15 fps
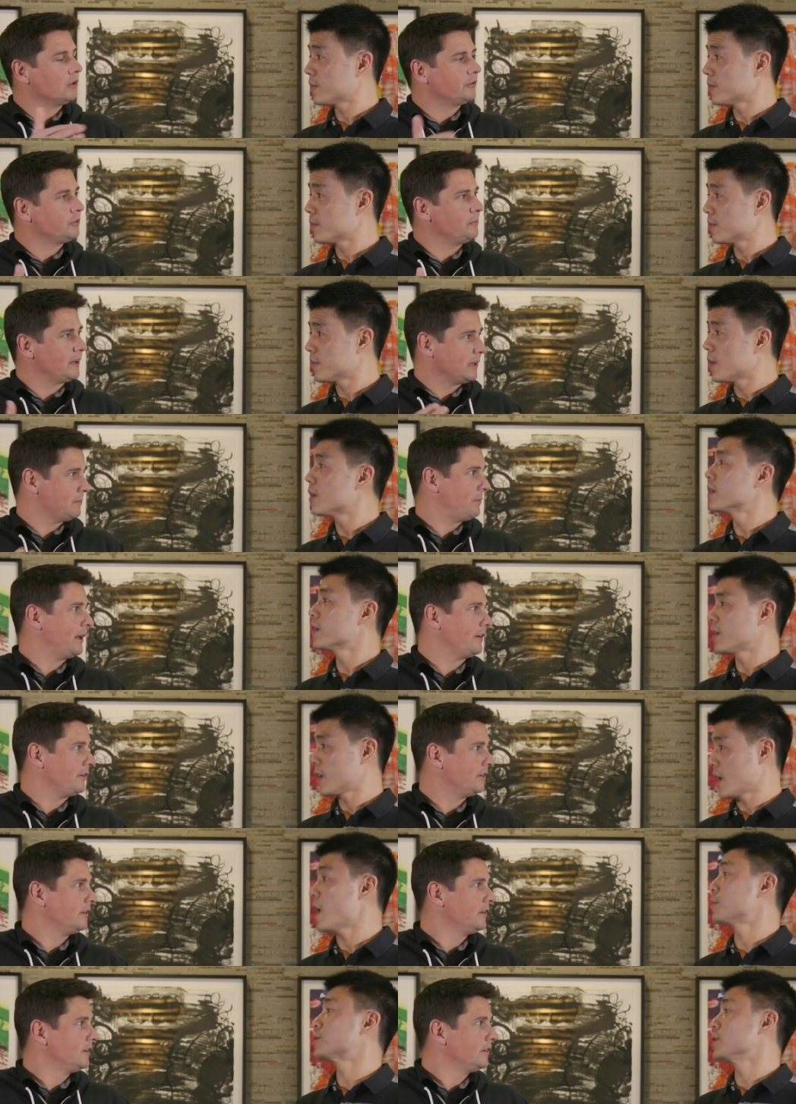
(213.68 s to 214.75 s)
Speaker 1: model to make it better.
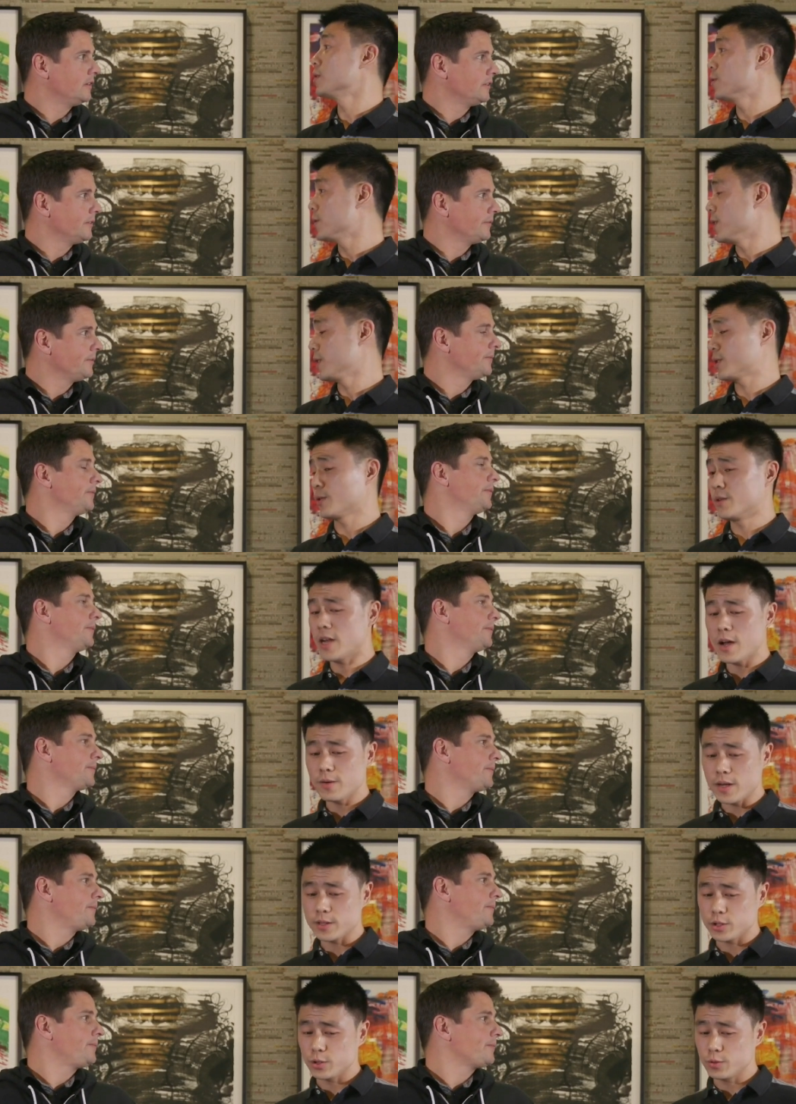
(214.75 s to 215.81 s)
Speaker 2: Absolutely. So now,
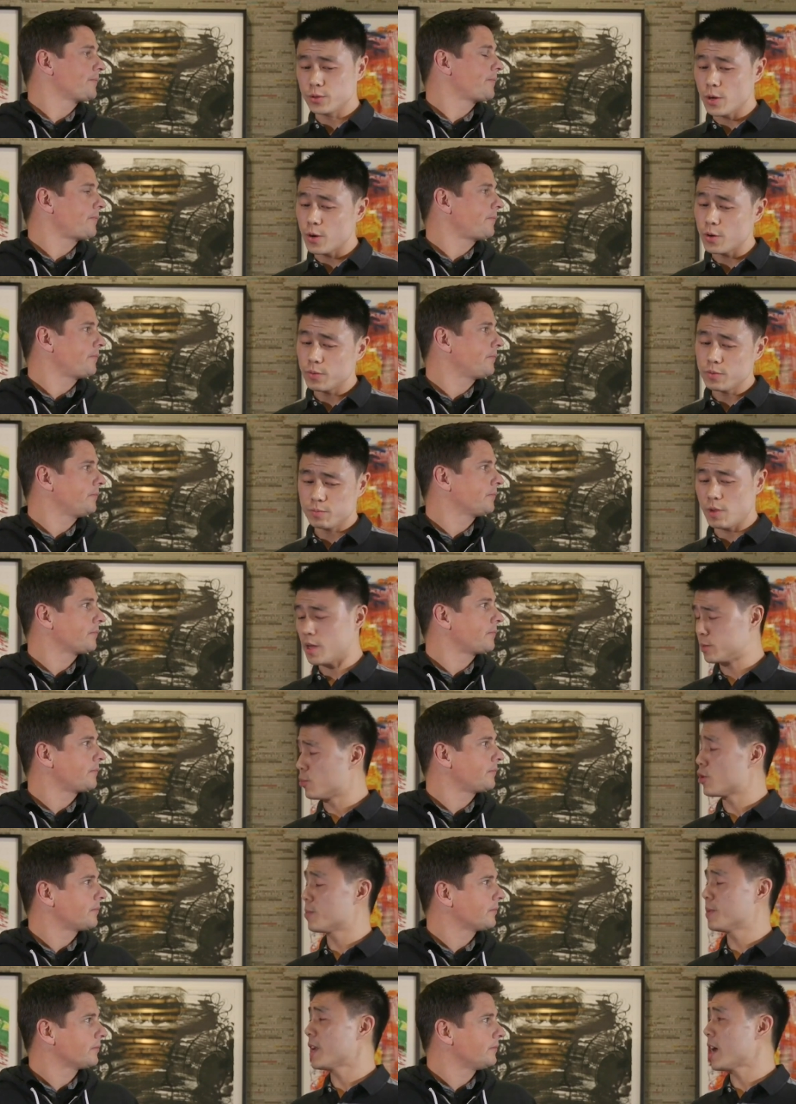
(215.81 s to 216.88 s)
as you know, as
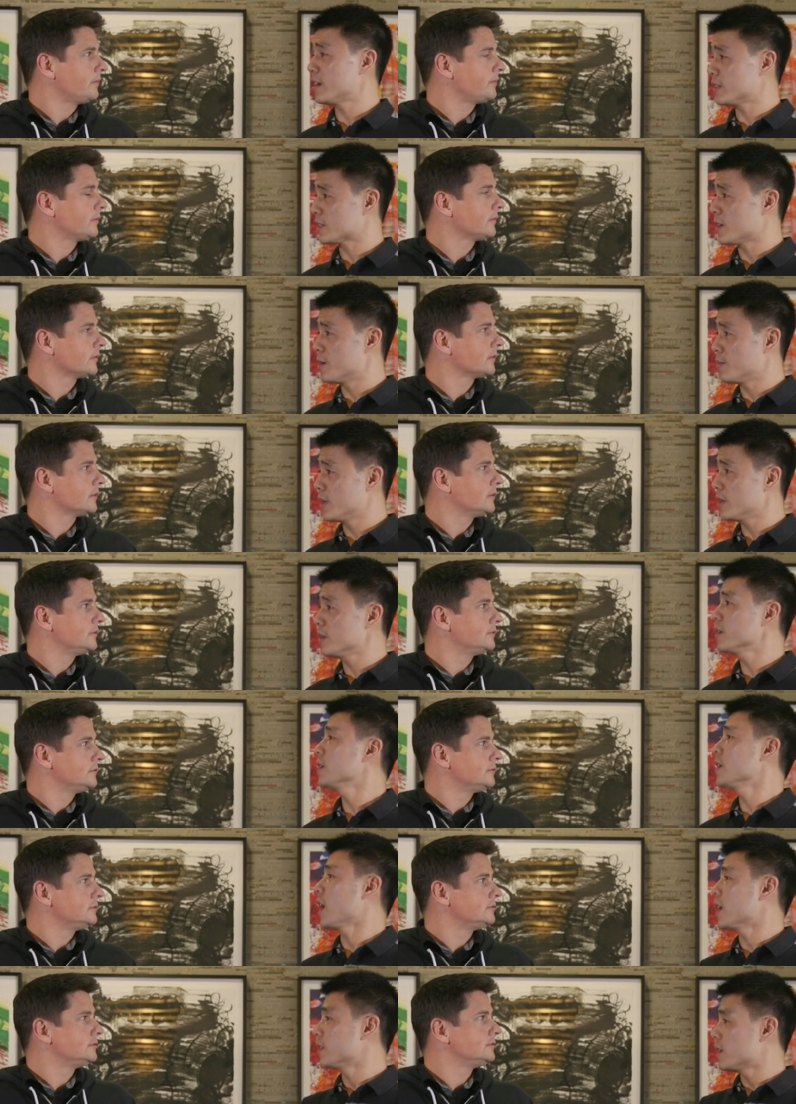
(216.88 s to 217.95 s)
more bananas come in,
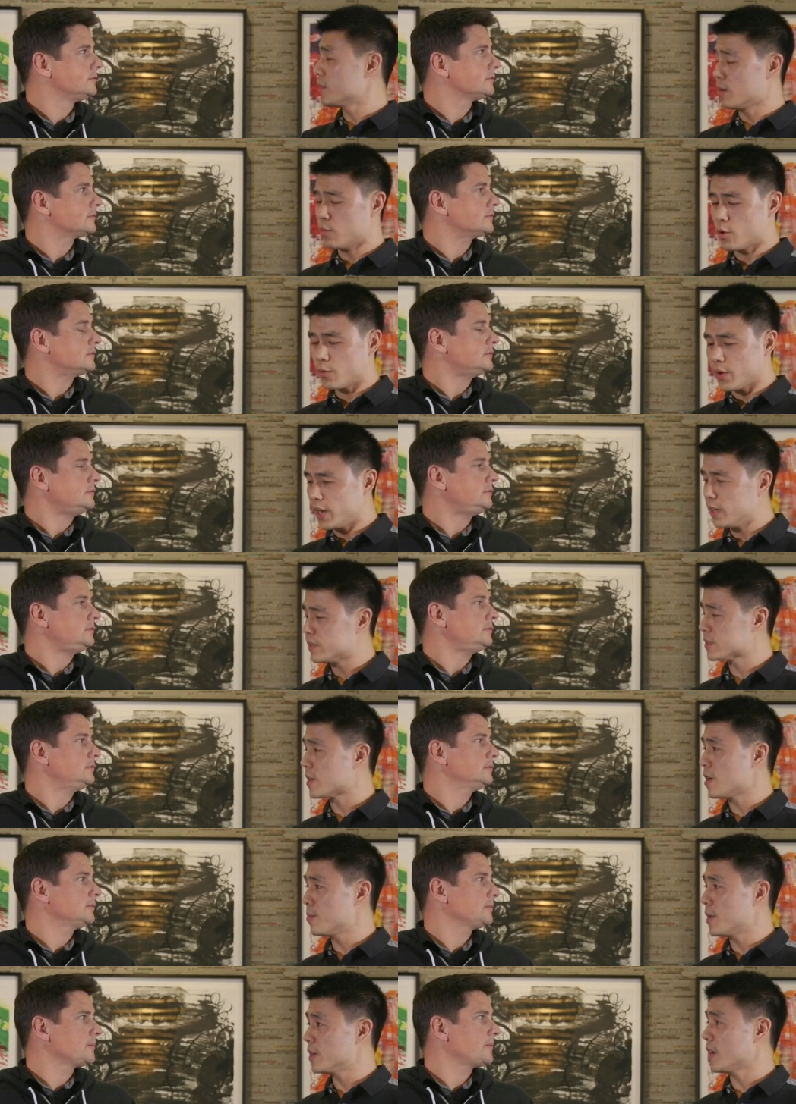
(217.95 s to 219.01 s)
and then the more readings
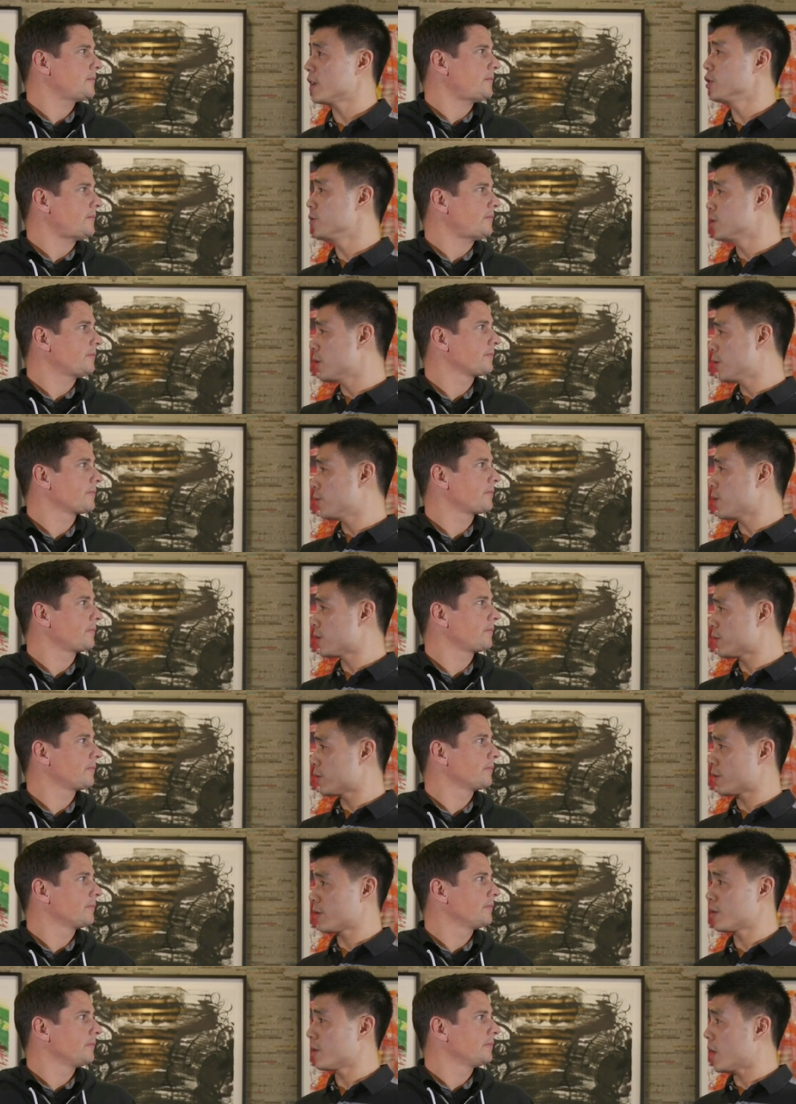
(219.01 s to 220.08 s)
come in, and you know whether
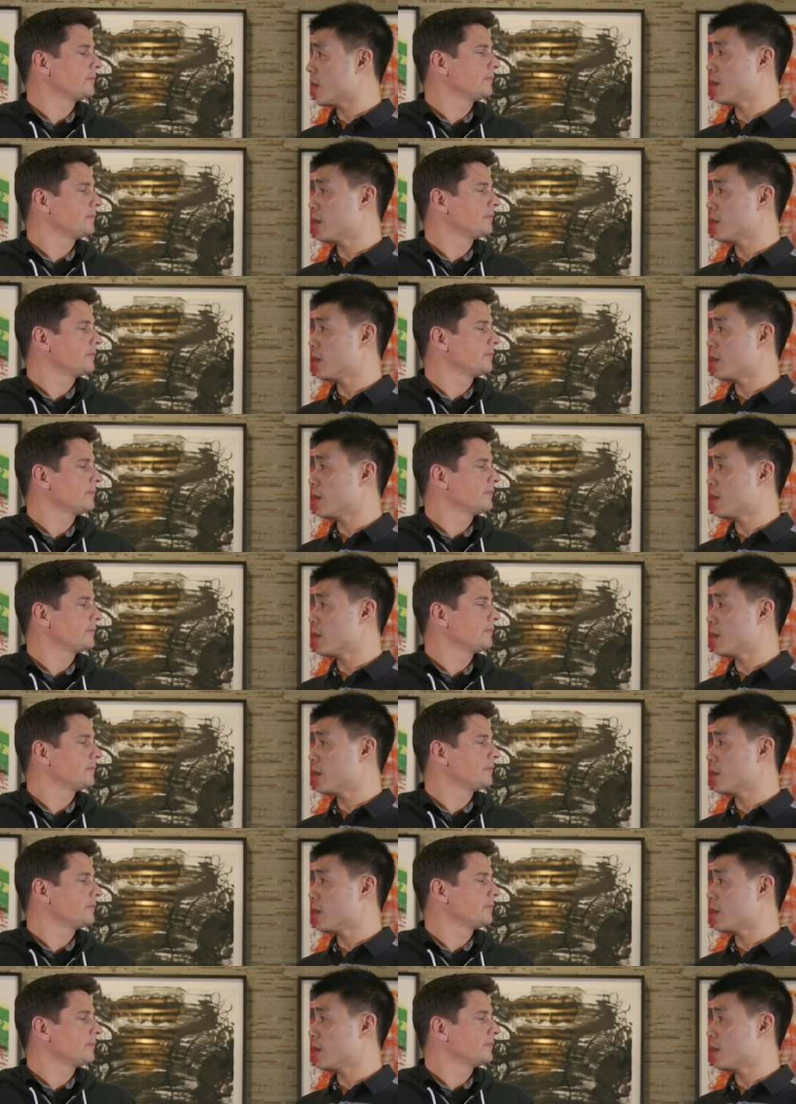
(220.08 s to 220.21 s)
they're